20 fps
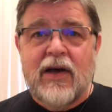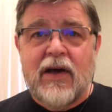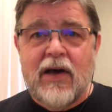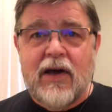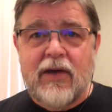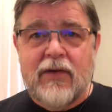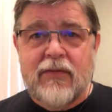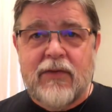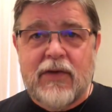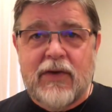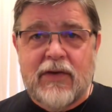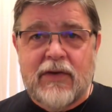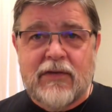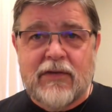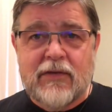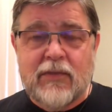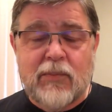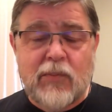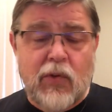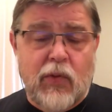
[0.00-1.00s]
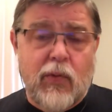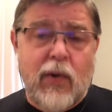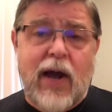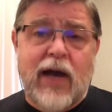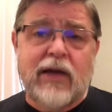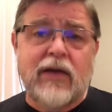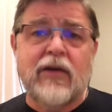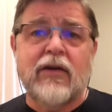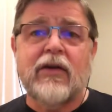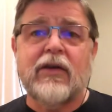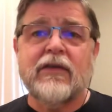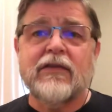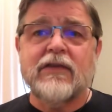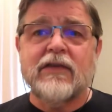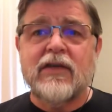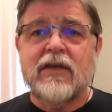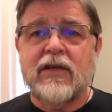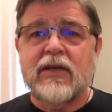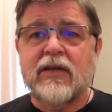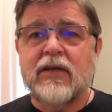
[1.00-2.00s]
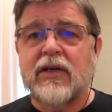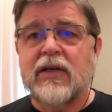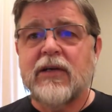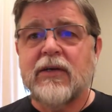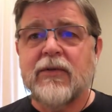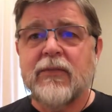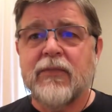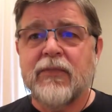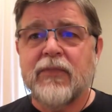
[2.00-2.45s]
of his miraculous healing.